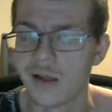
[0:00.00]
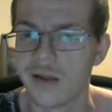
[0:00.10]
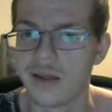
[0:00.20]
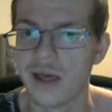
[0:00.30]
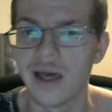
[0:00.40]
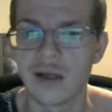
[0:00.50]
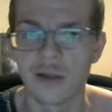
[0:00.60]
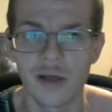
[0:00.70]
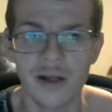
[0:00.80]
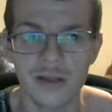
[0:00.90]
Yeah,
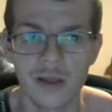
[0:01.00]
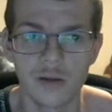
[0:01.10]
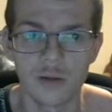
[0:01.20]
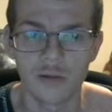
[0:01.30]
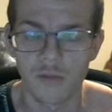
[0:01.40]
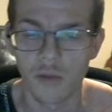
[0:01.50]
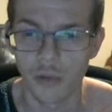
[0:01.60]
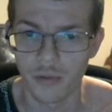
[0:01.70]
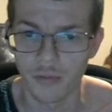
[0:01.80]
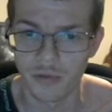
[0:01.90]
exactly, because of
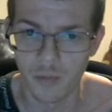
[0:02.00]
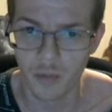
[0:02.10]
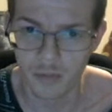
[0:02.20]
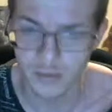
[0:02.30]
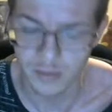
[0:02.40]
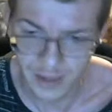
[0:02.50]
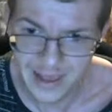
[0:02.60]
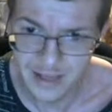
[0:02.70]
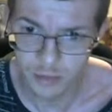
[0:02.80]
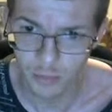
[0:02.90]
course he was born in
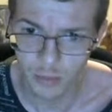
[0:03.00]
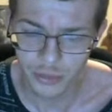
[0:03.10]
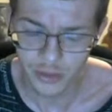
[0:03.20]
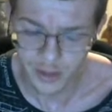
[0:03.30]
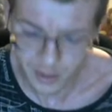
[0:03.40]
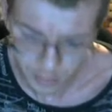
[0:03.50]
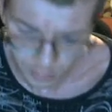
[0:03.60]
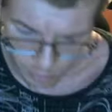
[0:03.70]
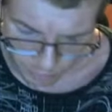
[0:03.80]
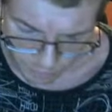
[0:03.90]
Leeds, wasn't he?
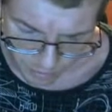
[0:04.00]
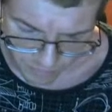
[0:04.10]
Because of his